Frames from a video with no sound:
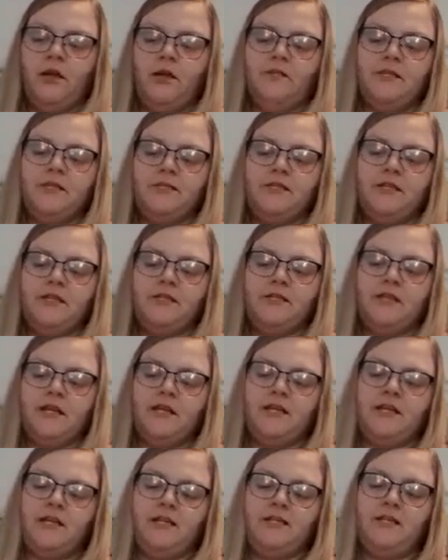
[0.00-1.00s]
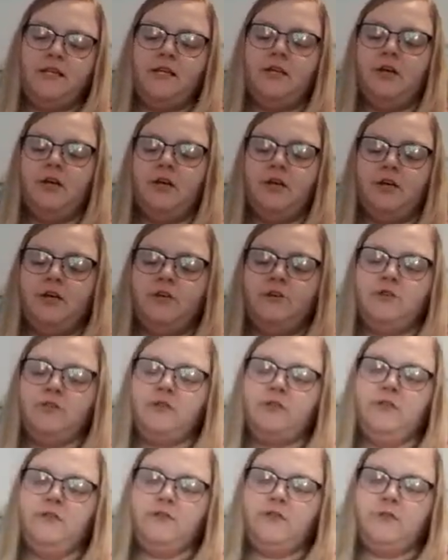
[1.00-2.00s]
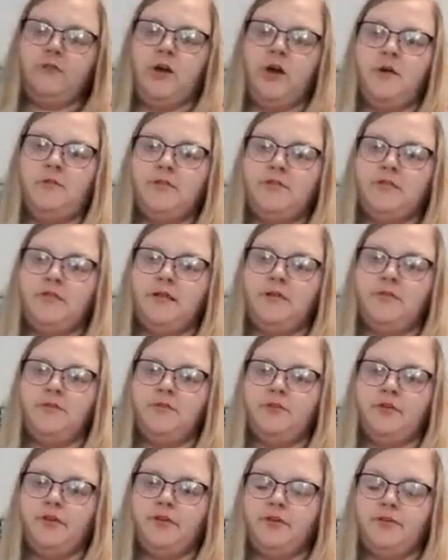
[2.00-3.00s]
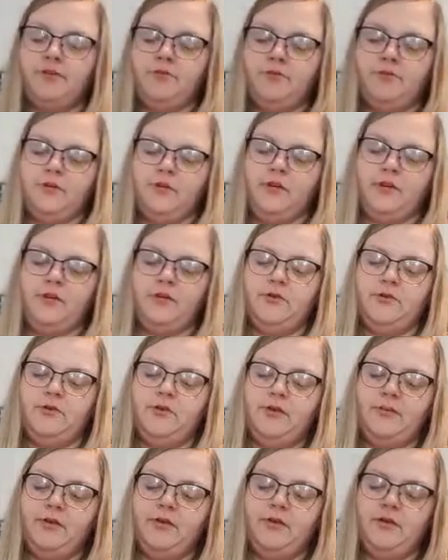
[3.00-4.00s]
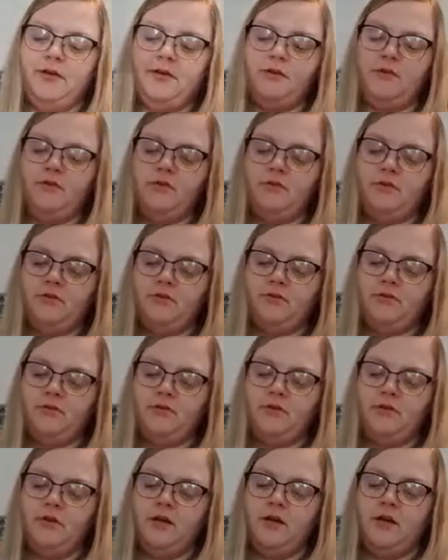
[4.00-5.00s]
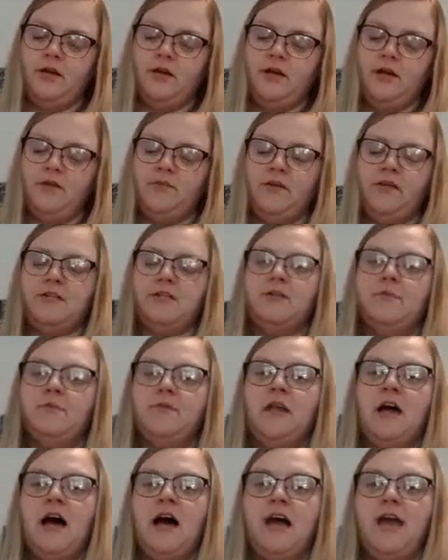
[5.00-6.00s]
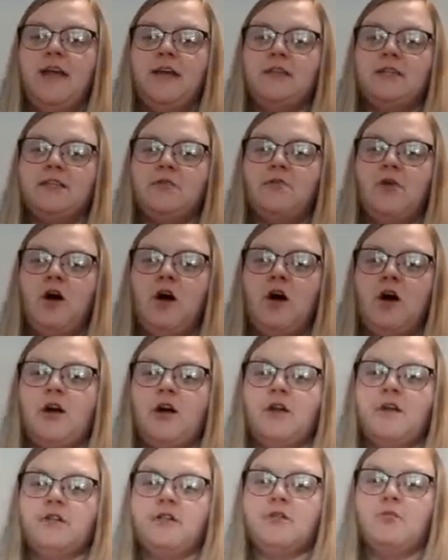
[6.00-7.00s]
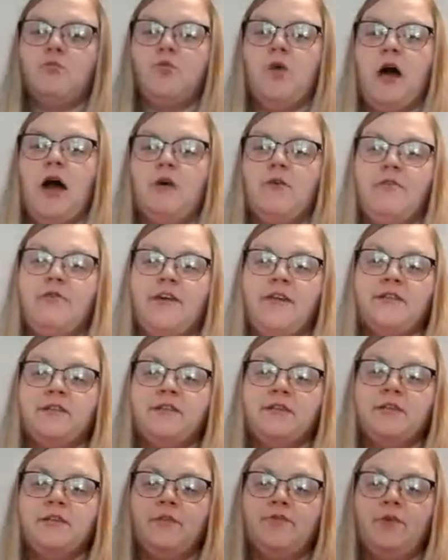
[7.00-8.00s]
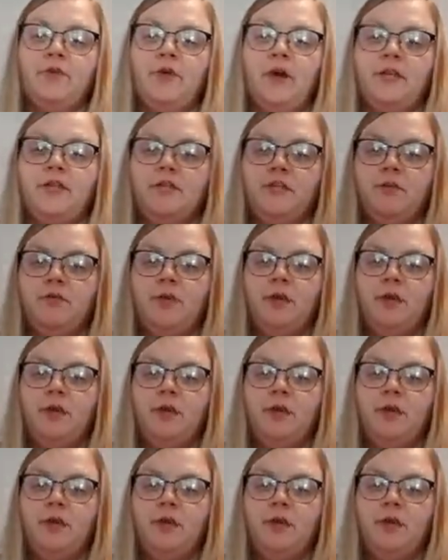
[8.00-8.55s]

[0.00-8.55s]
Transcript: if there's any techniques that y'all use, leave some comments down below. You know, let me know. Give me some likes, some hearts, some wow faces if you're watching the